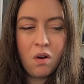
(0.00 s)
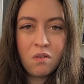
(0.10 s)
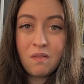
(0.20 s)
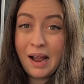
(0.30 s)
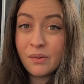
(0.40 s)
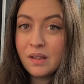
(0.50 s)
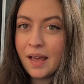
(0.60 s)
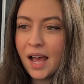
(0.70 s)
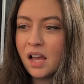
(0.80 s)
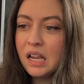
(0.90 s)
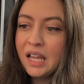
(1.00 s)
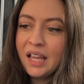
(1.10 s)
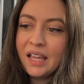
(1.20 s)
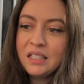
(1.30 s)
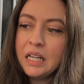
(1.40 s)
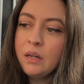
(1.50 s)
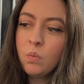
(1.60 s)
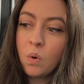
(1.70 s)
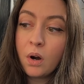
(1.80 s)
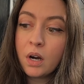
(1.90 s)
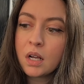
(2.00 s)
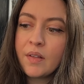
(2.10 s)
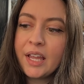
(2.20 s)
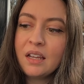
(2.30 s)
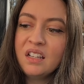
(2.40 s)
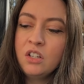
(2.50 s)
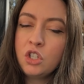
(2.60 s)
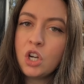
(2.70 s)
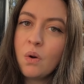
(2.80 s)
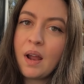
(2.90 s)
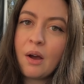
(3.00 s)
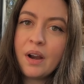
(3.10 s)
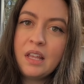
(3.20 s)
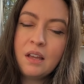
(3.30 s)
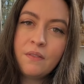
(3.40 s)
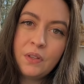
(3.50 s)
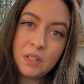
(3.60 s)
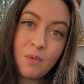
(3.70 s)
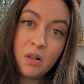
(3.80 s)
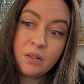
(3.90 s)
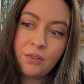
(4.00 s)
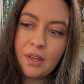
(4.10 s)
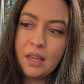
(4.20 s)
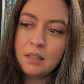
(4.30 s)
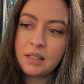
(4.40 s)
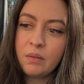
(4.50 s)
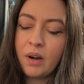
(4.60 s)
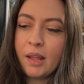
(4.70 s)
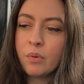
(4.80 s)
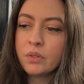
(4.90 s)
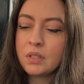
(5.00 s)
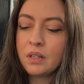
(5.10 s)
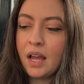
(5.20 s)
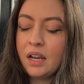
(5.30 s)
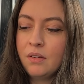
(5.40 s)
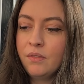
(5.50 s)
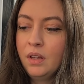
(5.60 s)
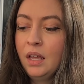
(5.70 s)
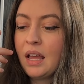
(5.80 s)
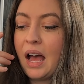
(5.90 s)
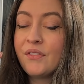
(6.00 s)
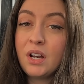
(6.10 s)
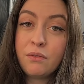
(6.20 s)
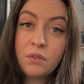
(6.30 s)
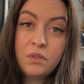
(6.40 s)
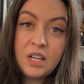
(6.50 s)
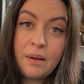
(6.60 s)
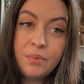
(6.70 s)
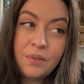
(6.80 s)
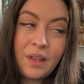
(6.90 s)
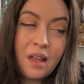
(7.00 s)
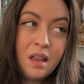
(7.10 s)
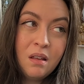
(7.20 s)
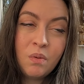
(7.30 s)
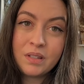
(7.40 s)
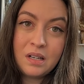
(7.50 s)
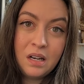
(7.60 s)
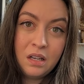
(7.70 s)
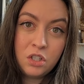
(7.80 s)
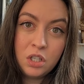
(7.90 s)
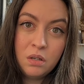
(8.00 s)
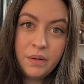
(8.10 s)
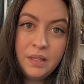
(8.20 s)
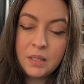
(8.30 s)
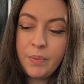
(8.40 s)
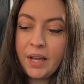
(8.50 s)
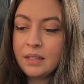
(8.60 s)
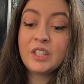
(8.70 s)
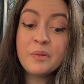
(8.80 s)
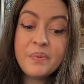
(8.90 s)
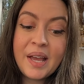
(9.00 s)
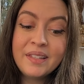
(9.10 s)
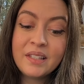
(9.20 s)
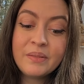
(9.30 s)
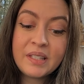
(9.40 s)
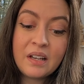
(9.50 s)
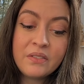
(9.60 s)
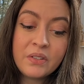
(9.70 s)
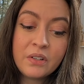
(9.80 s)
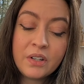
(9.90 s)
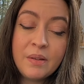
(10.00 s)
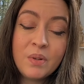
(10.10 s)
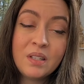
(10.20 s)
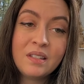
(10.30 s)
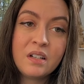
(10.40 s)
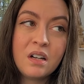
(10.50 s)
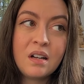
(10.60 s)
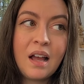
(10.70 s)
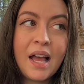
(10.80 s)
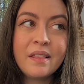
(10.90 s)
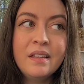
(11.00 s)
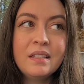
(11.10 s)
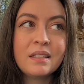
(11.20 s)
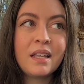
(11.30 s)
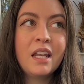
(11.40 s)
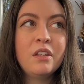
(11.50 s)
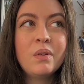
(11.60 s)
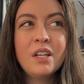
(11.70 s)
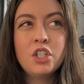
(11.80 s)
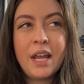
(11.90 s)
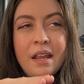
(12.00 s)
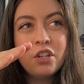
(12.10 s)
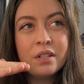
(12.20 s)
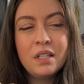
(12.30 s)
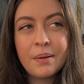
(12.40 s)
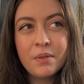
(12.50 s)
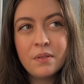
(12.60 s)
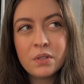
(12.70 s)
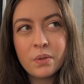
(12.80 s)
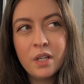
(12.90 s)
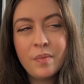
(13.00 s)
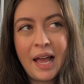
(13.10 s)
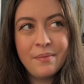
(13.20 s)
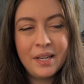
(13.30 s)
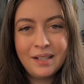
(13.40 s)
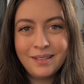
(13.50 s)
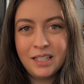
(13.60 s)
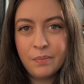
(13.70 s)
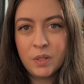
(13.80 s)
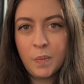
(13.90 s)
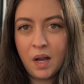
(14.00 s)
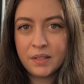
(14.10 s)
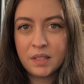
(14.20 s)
around that. It did work. Like, it didn't choke out any of the smaller things. They were able to kind of have enough root depth that it wasn't an issue in these beds. The beds themselves are great because they're at least like, you can change the depth of the soil, but I made it as deep as possible.